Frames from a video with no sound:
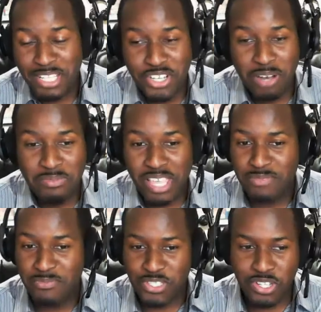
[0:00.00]
job
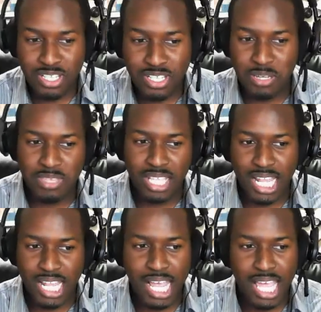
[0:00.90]
then was not something
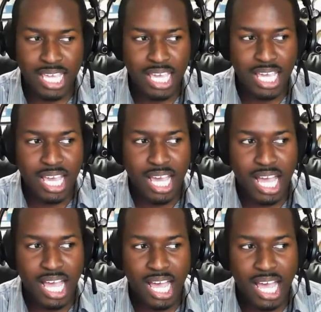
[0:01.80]
that I
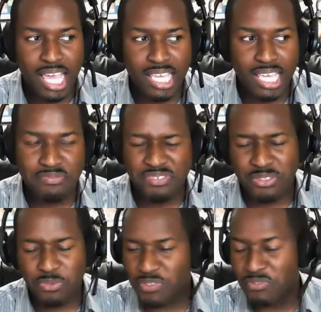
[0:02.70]

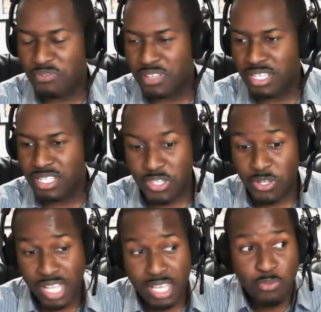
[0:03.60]
felt was fulfilling. So
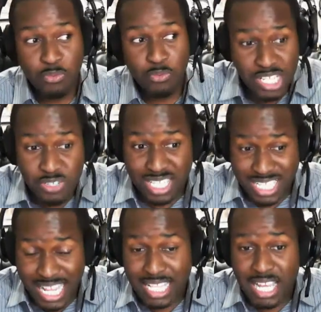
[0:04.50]
like we literally
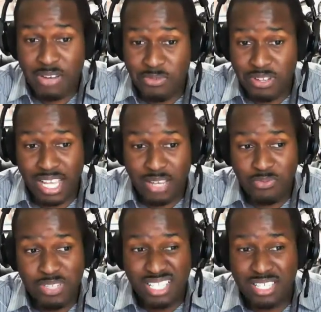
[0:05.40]
sat down, we're like,
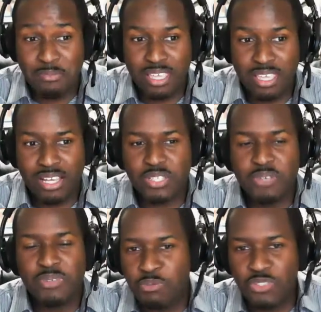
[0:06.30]
we need something else. And
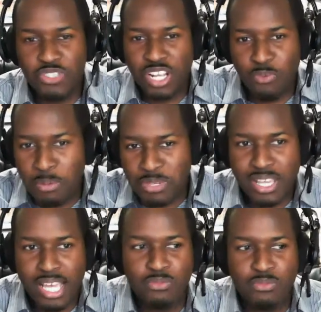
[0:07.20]
we're like, we should start a
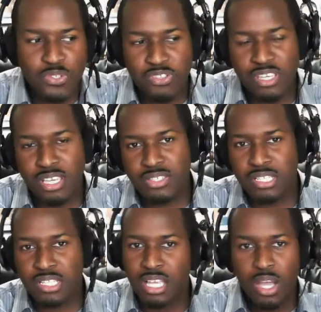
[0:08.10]
website, we'll do this
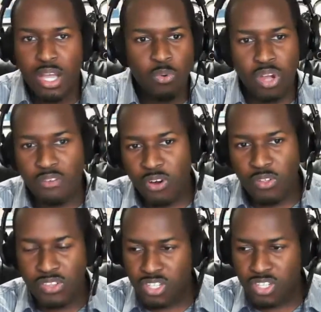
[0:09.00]
and we'll cover
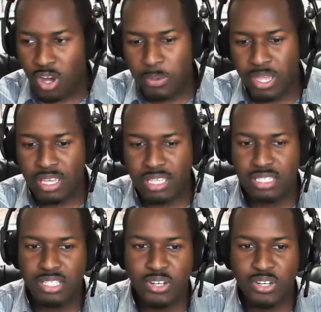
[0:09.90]
all these topics,
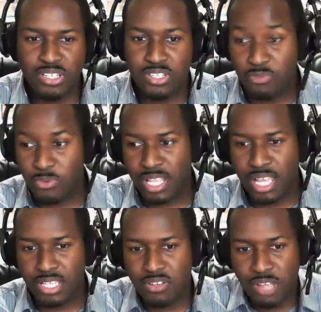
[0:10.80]
and stuff we
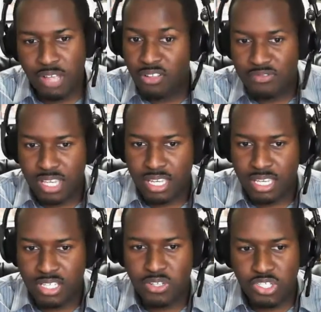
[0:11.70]
like. So I love tech,
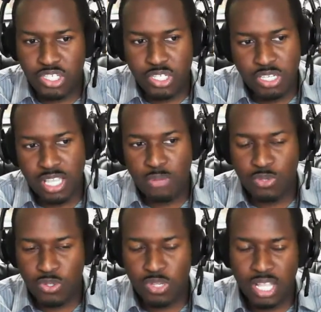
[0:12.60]
and she then
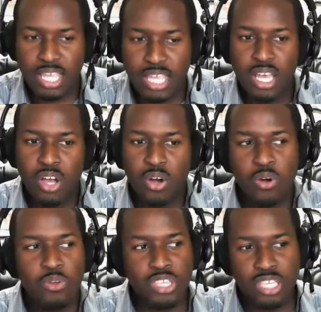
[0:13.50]
was doing like
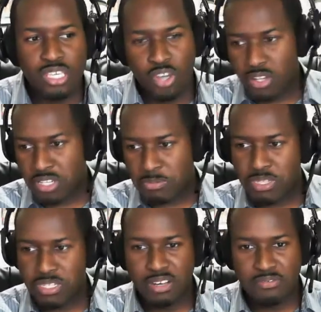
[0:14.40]
all the gossip
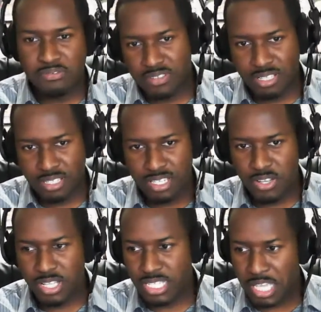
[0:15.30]
stuff and
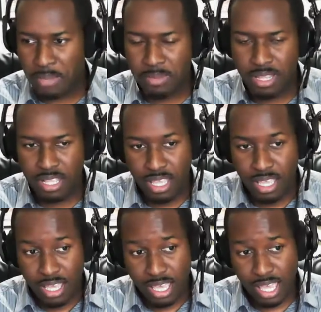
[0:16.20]
entertainment.
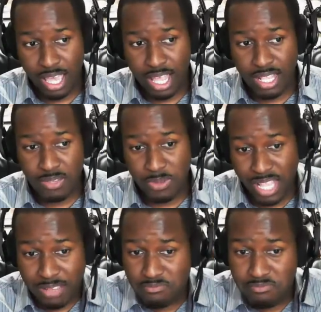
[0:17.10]
And we're
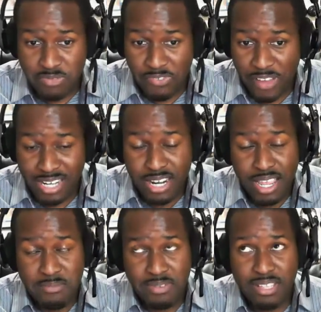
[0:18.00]
like, let's find a
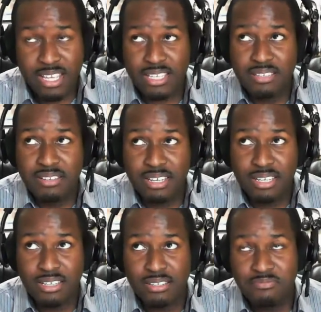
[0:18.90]
name. I'm like,
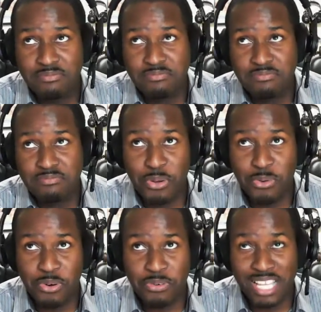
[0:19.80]

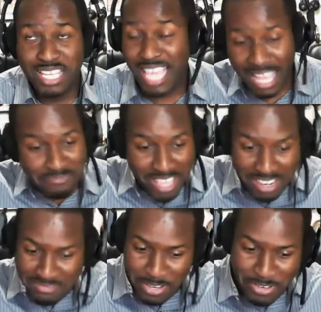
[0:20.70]
Booredatwork. We're like, yeah,
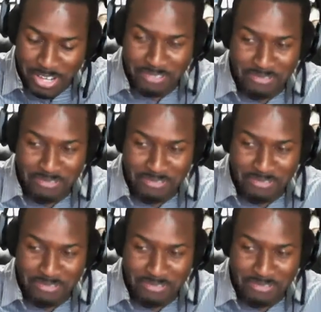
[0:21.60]
there we go,